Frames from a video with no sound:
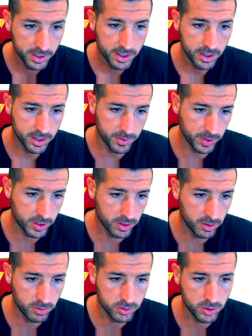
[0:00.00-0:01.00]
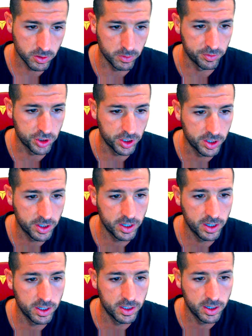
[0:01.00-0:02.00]
There we go. So we've
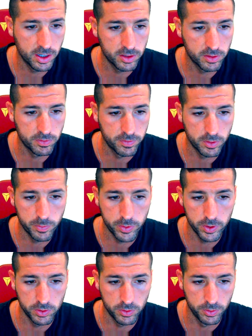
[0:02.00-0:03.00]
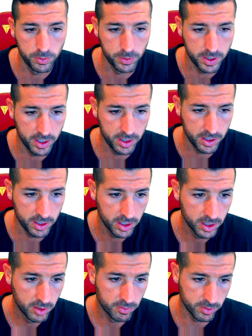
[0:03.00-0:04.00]
generated
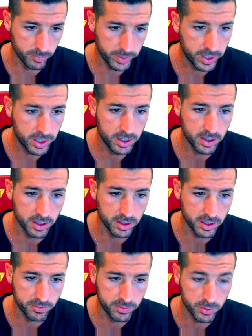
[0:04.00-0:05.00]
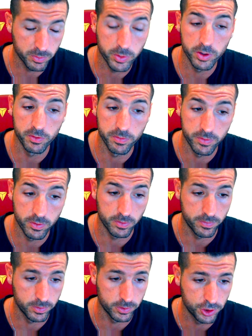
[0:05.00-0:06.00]
4.2K for May and then
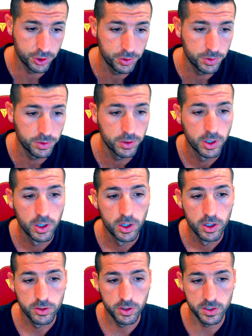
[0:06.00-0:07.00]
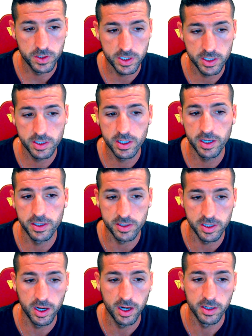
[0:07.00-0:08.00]
4.4 for June. So it says that the sales